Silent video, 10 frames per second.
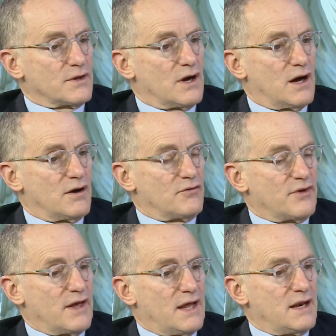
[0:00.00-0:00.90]
of
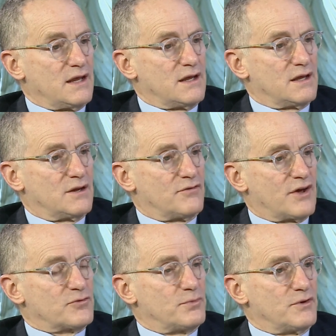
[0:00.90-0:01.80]
any
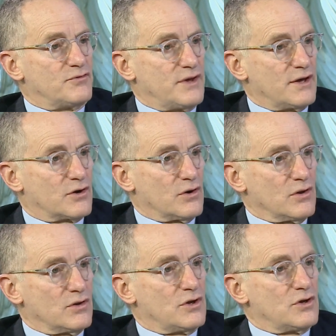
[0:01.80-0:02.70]
investment vehicle